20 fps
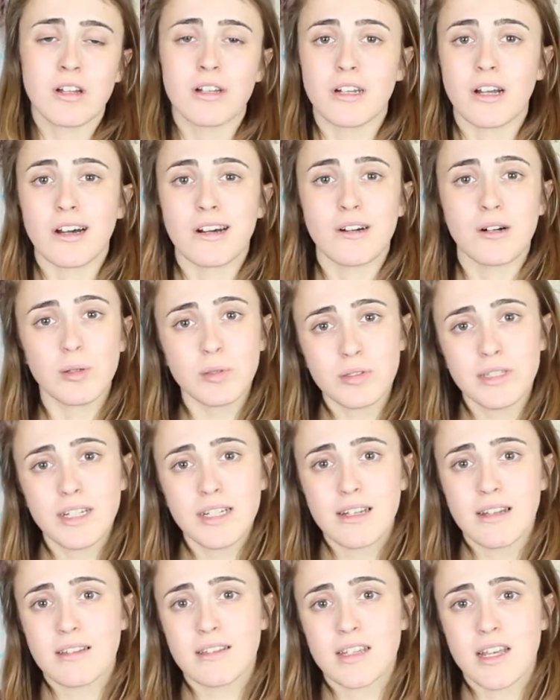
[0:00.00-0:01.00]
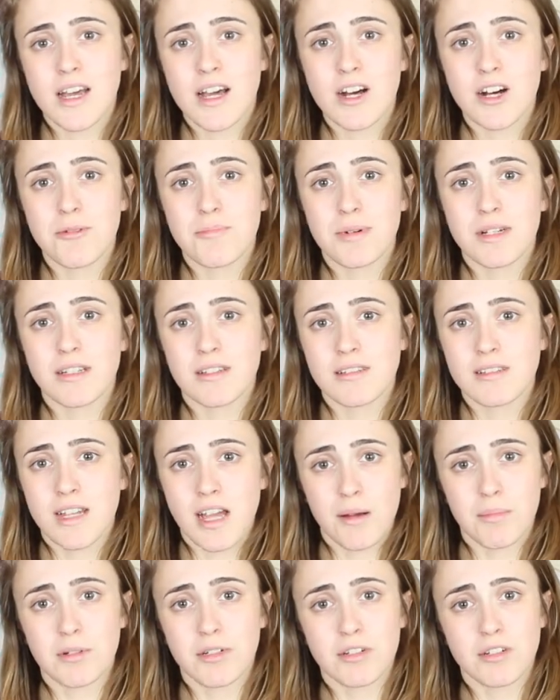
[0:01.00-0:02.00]
Not only does it help
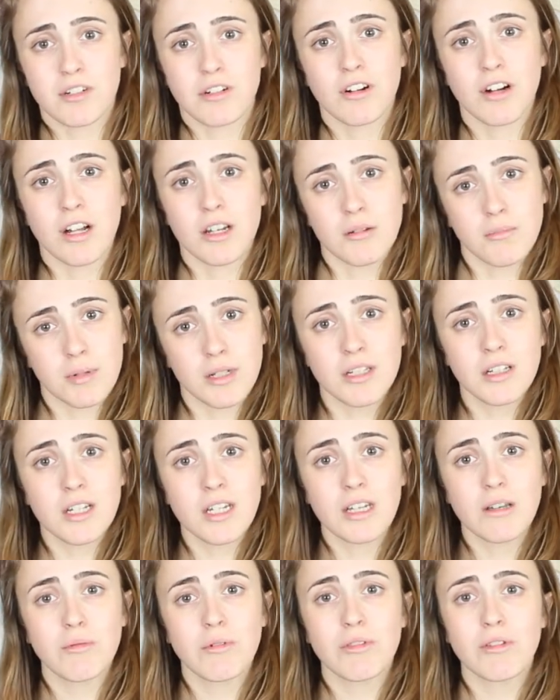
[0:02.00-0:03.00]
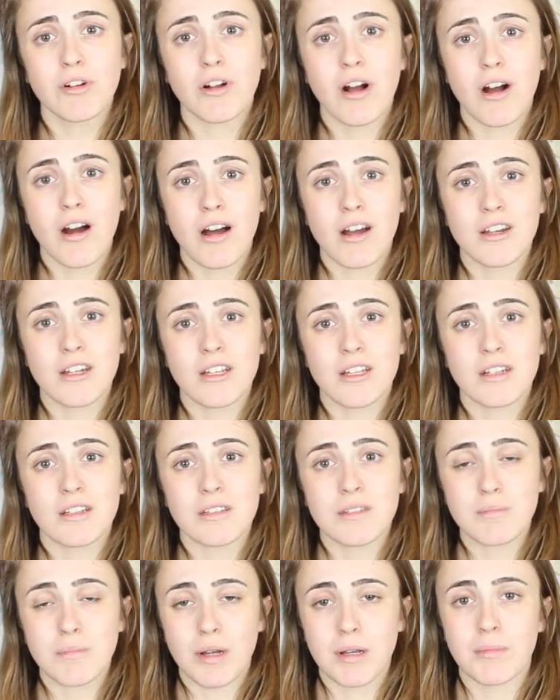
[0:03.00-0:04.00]
establish your credibility with your
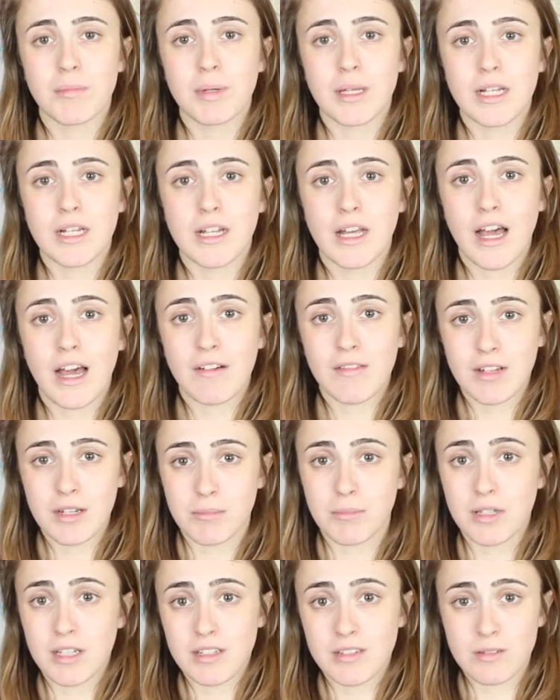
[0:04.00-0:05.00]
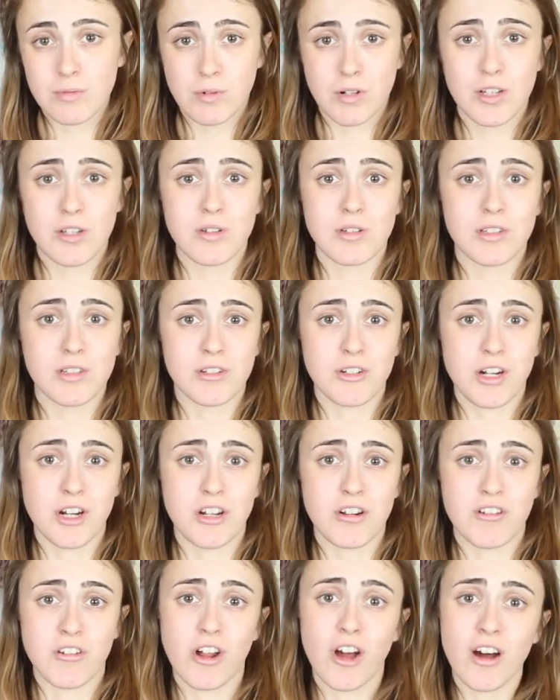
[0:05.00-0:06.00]
audience by being having a place where you can share
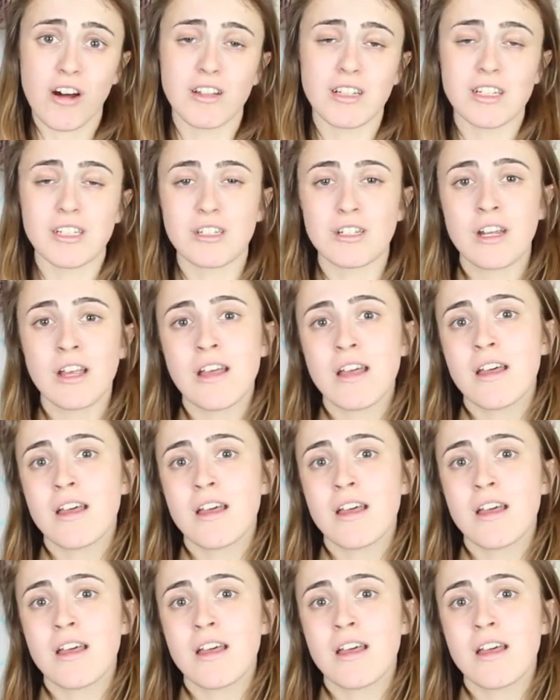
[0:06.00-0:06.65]
your knowledge